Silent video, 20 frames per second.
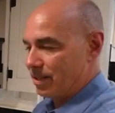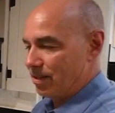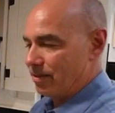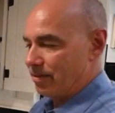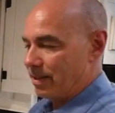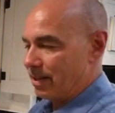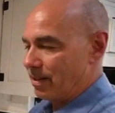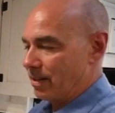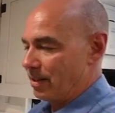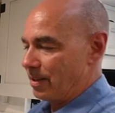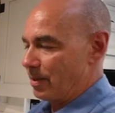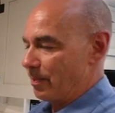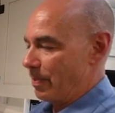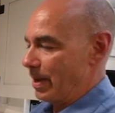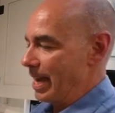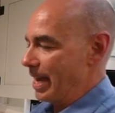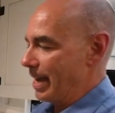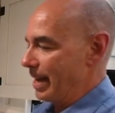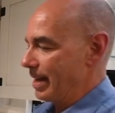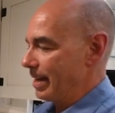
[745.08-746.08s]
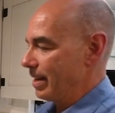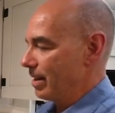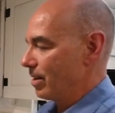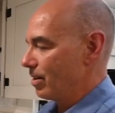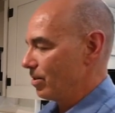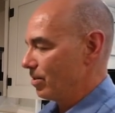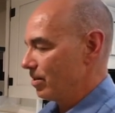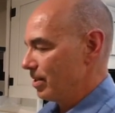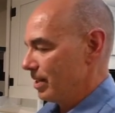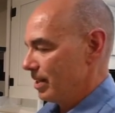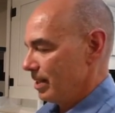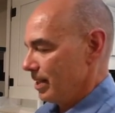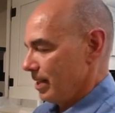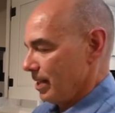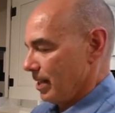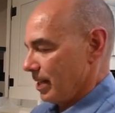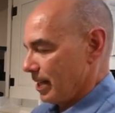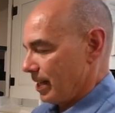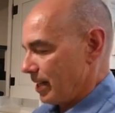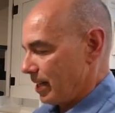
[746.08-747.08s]
to out on the patio.
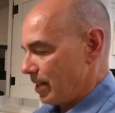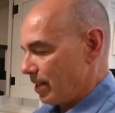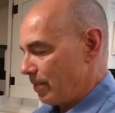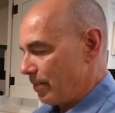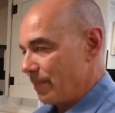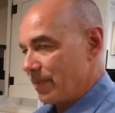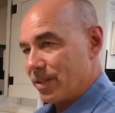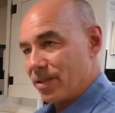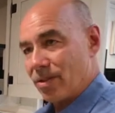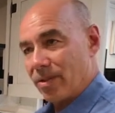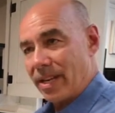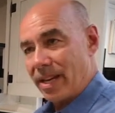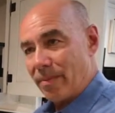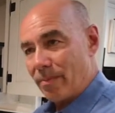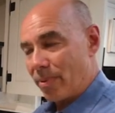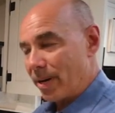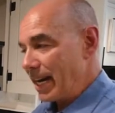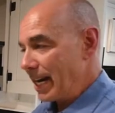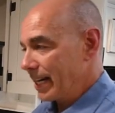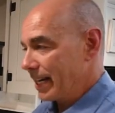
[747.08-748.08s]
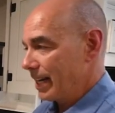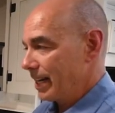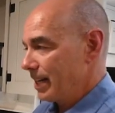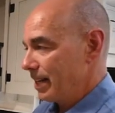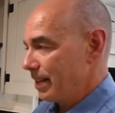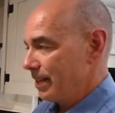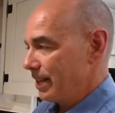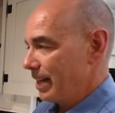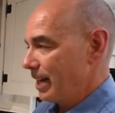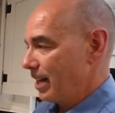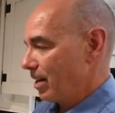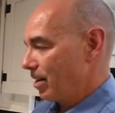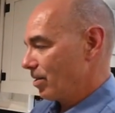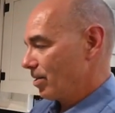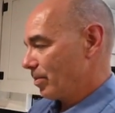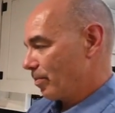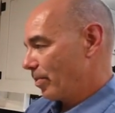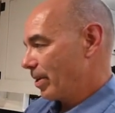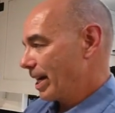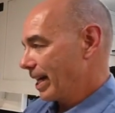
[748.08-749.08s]
So that bracket in
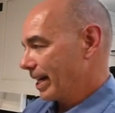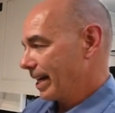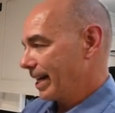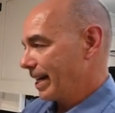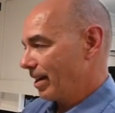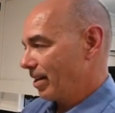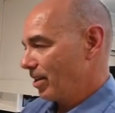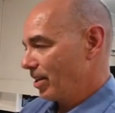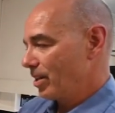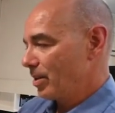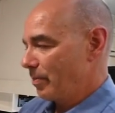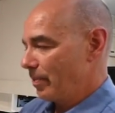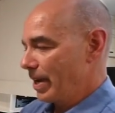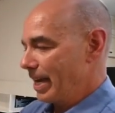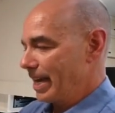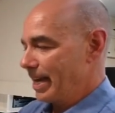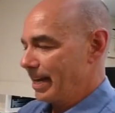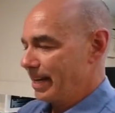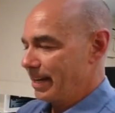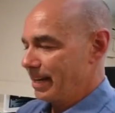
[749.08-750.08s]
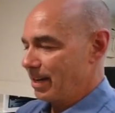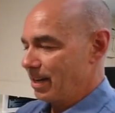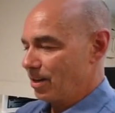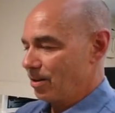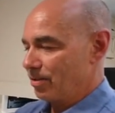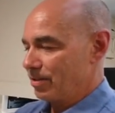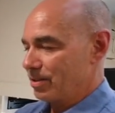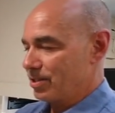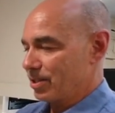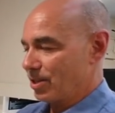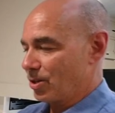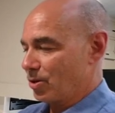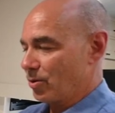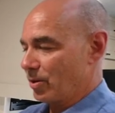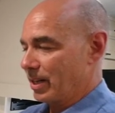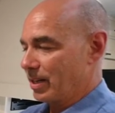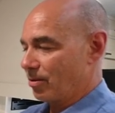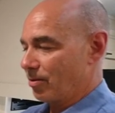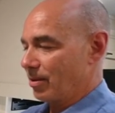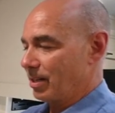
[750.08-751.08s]
there, the bracket out on the patio, that's a
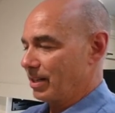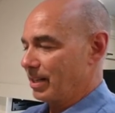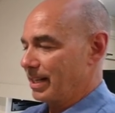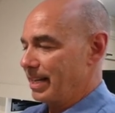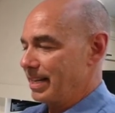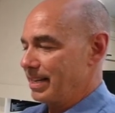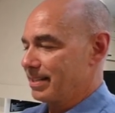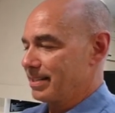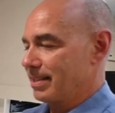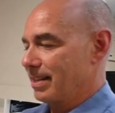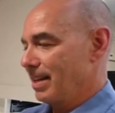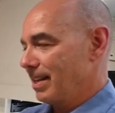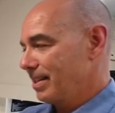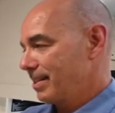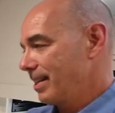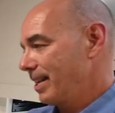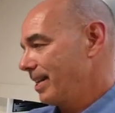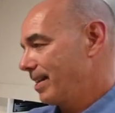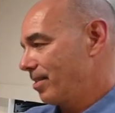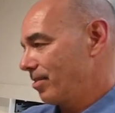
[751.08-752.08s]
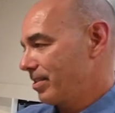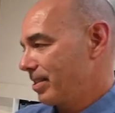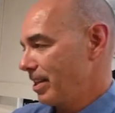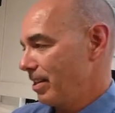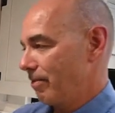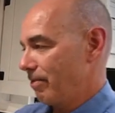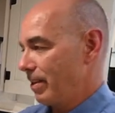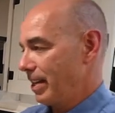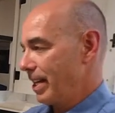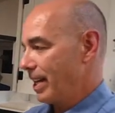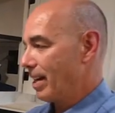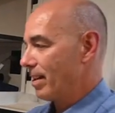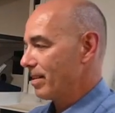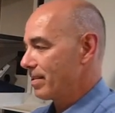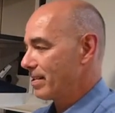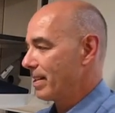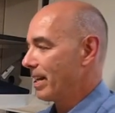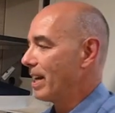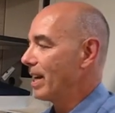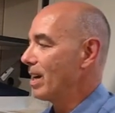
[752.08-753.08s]
quick release. Take your TV
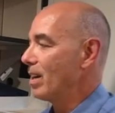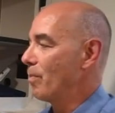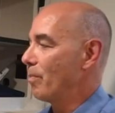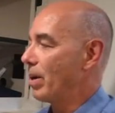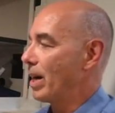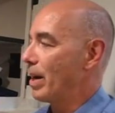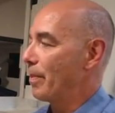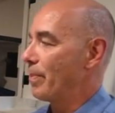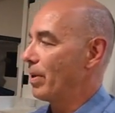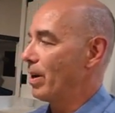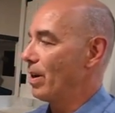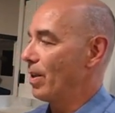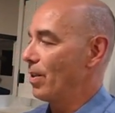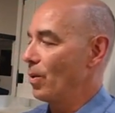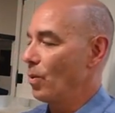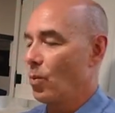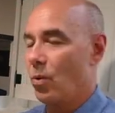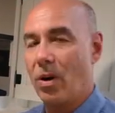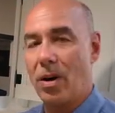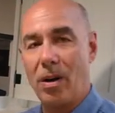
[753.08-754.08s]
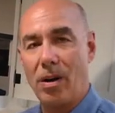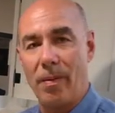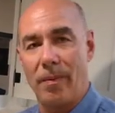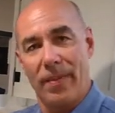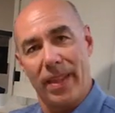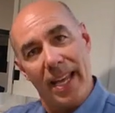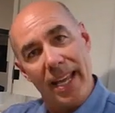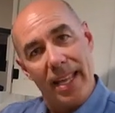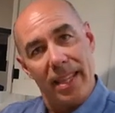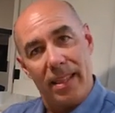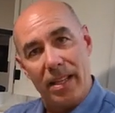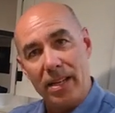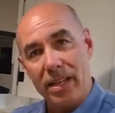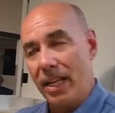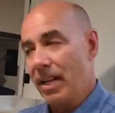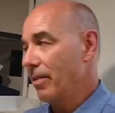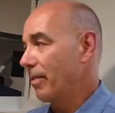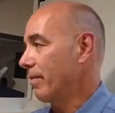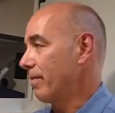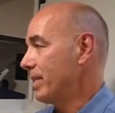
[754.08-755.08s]
outside and pop it on the wall. Then
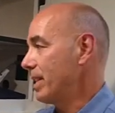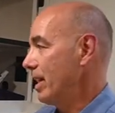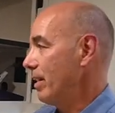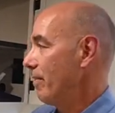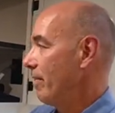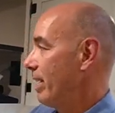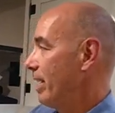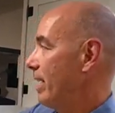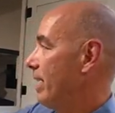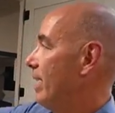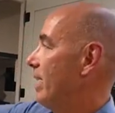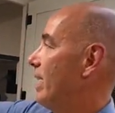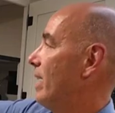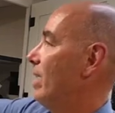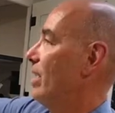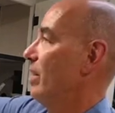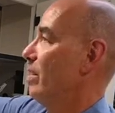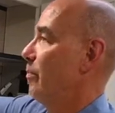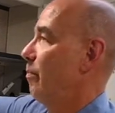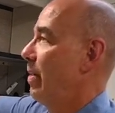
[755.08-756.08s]
you have TV out on the